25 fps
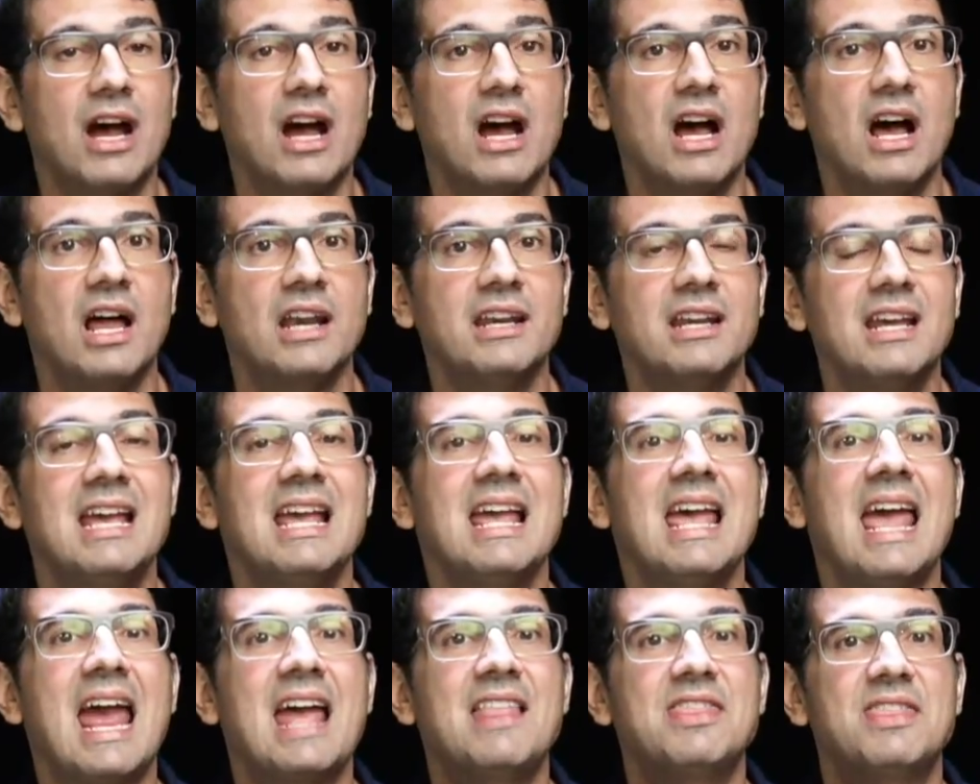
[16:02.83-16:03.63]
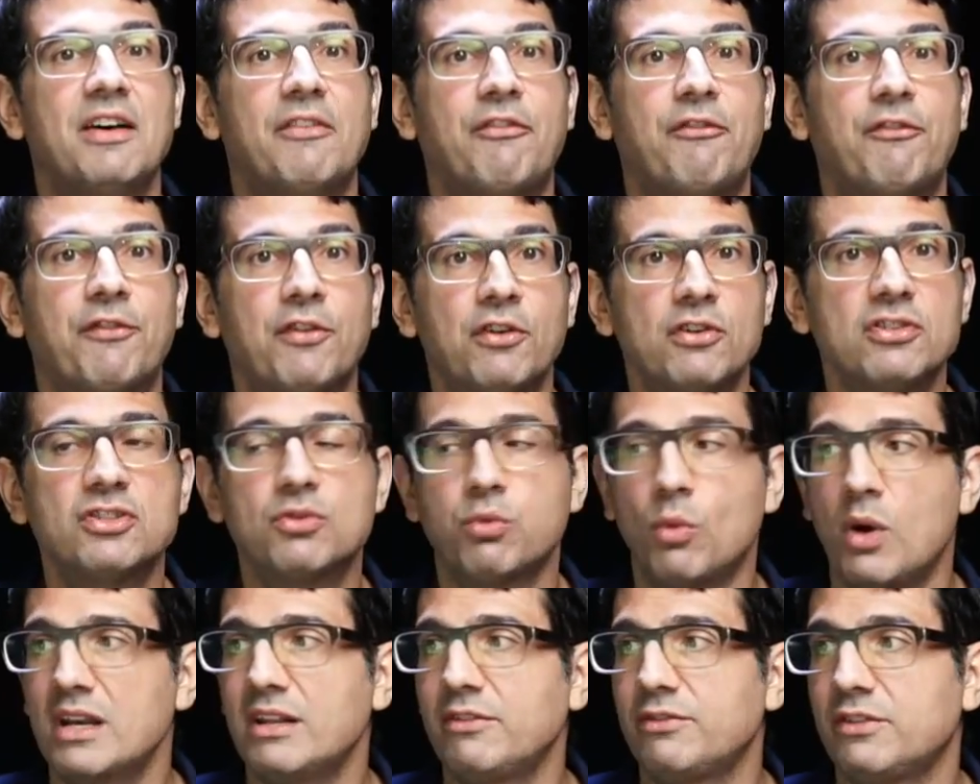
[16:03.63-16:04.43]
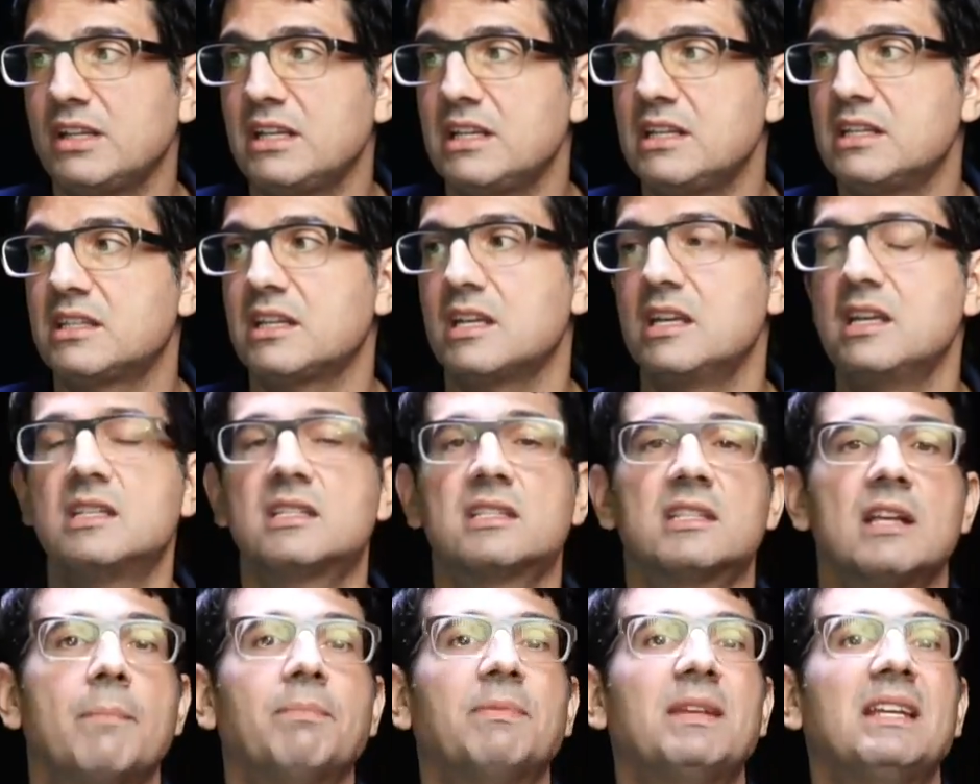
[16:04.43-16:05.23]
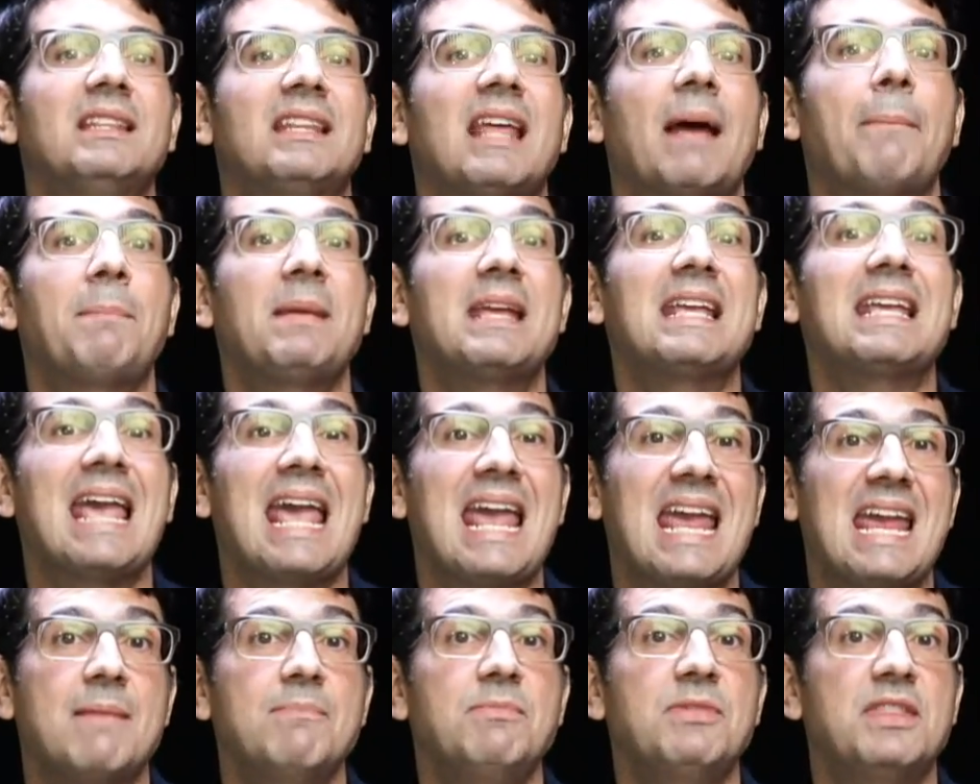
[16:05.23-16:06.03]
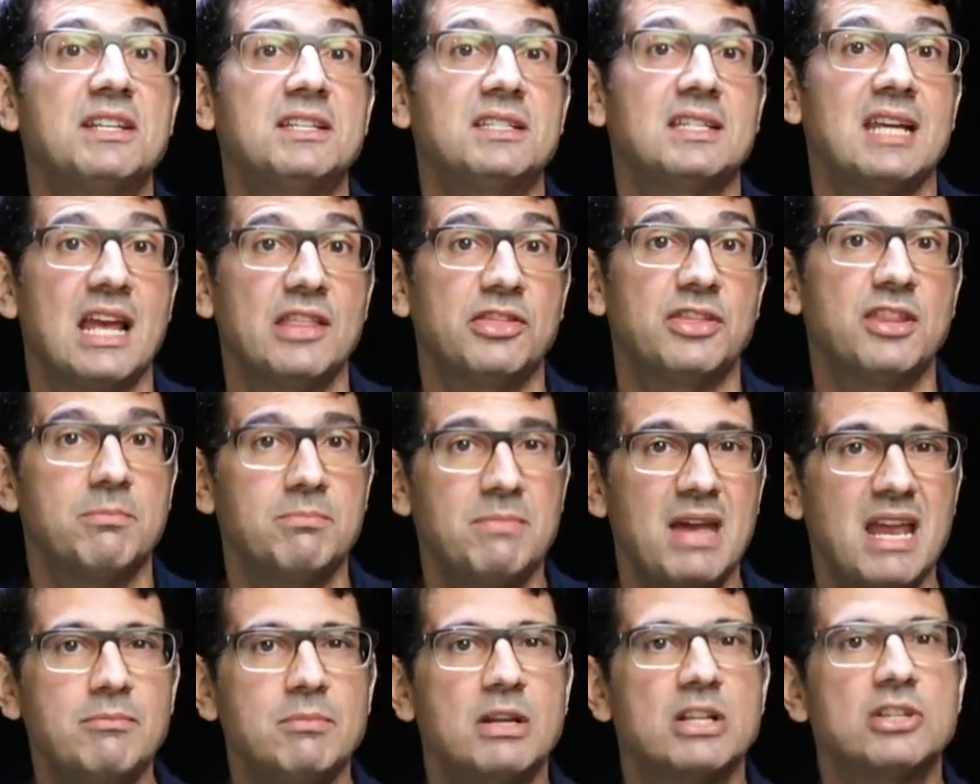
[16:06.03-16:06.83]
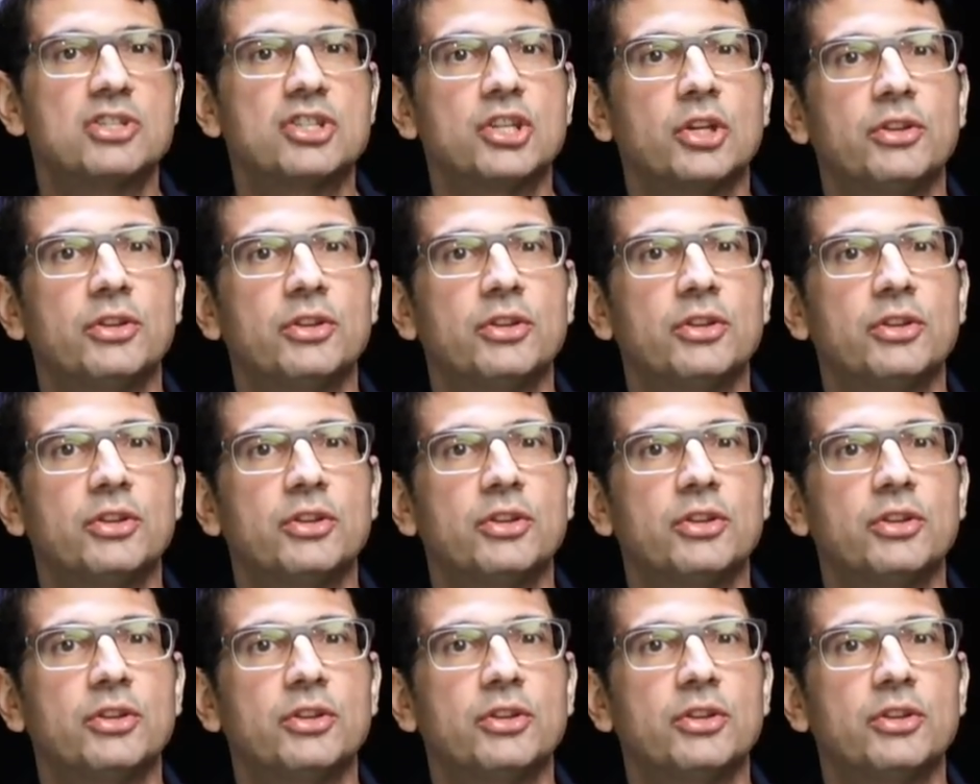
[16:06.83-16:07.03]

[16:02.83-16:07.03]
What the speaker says: on. And the first one of these is something that became the 10th Amendment.